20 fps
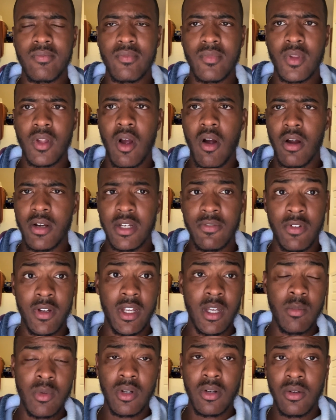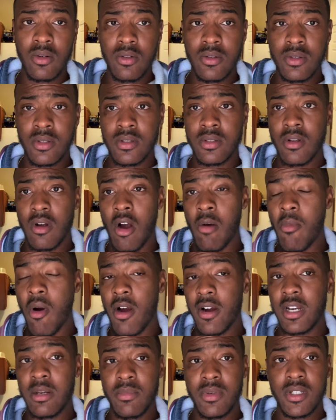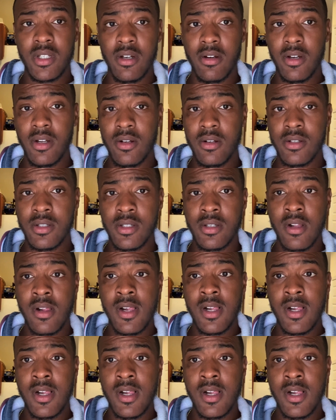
Our different chemicals, our marketing materials,